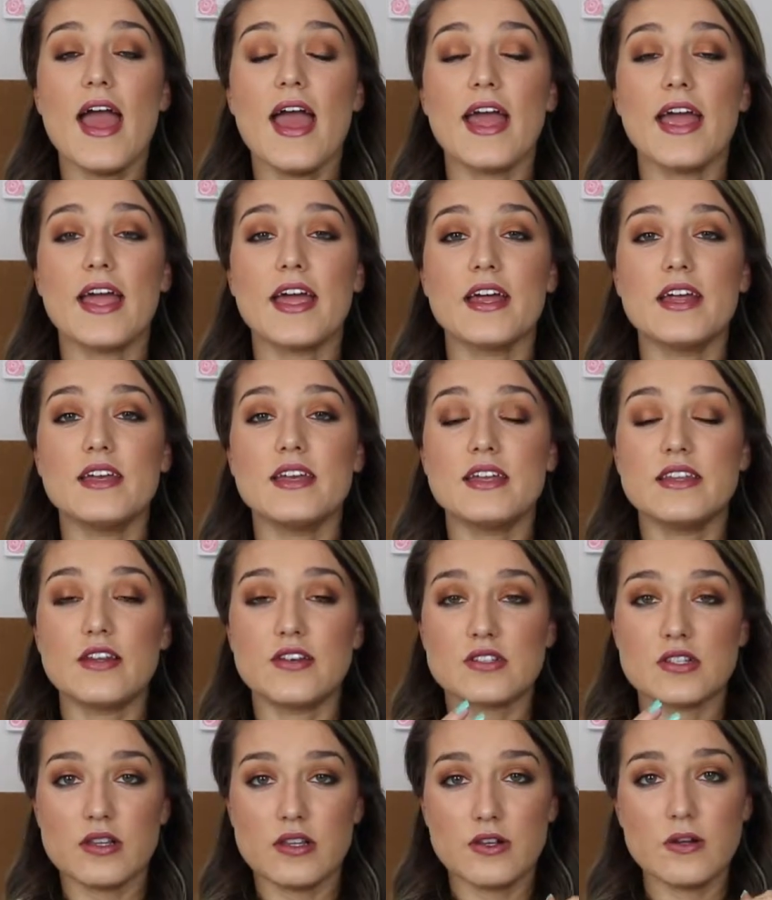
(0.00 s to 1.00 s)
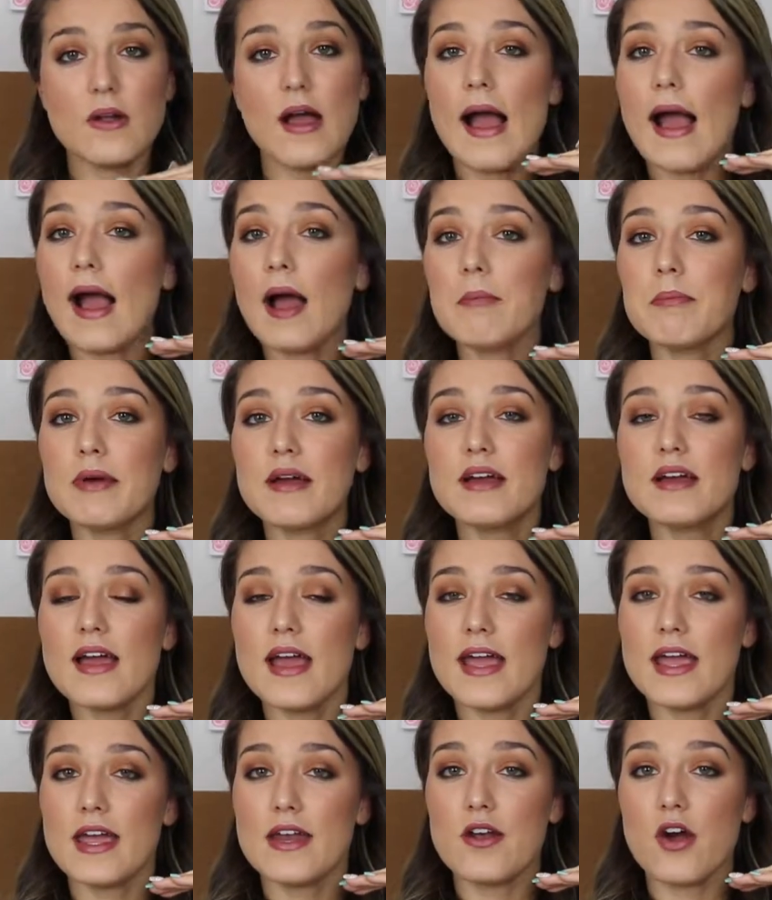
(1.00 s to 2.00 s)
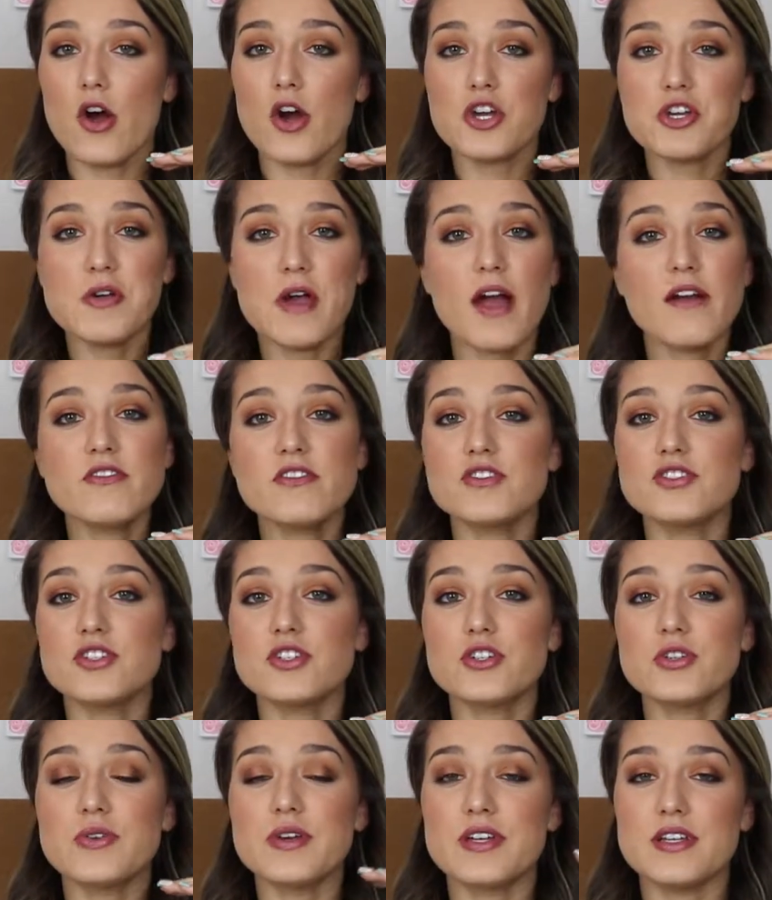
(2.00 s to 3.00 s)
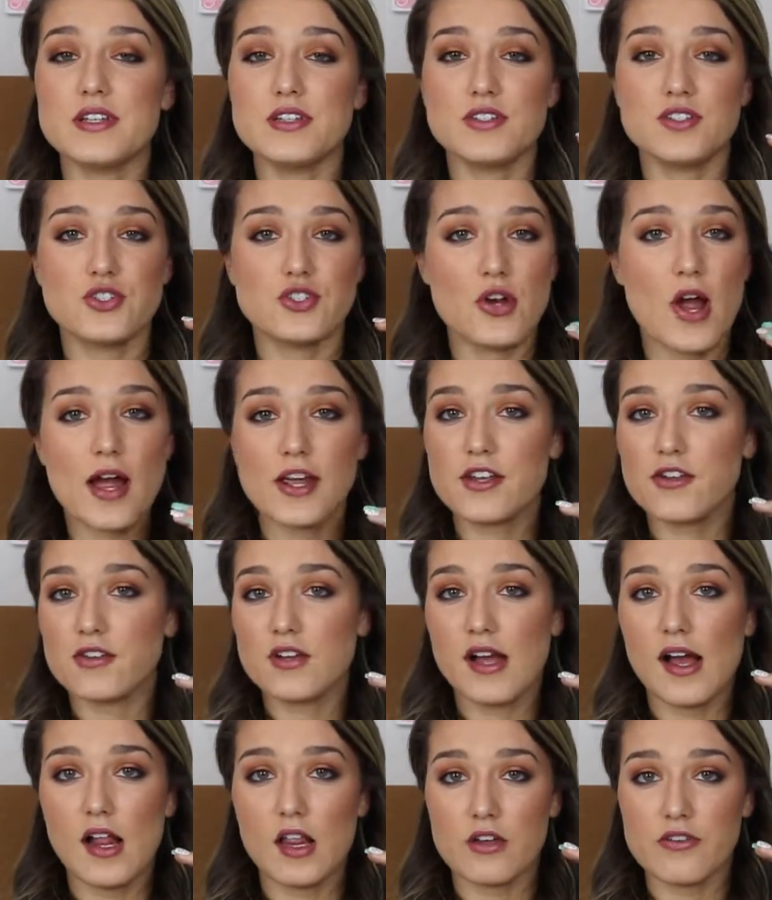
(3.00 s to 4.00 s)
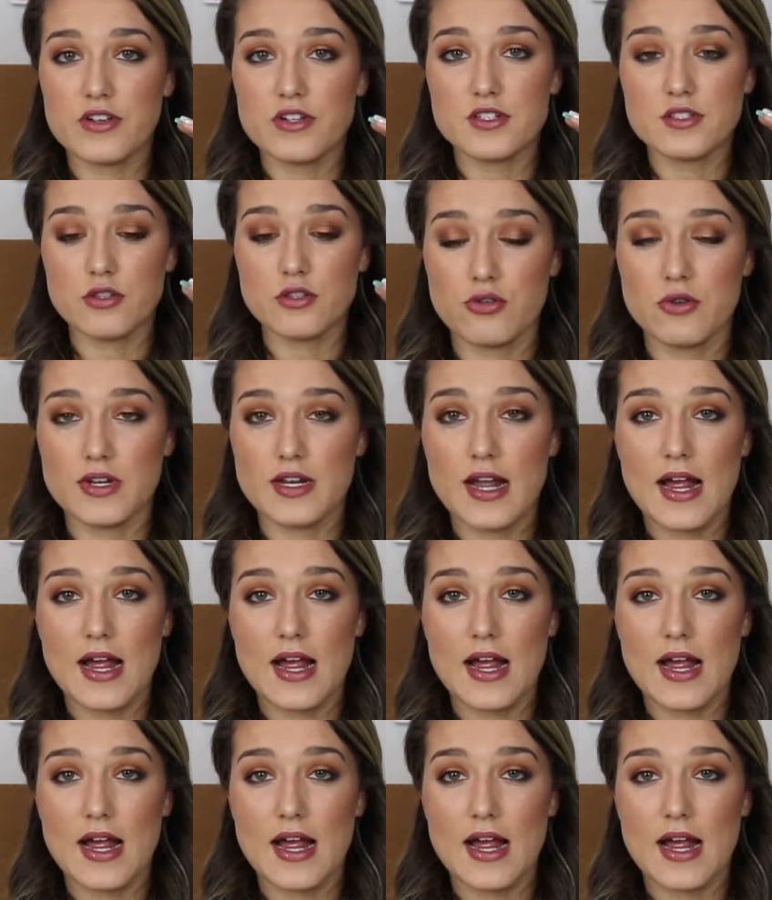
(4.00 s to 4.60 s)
and there's a little app, and all you have to do is track your calories it.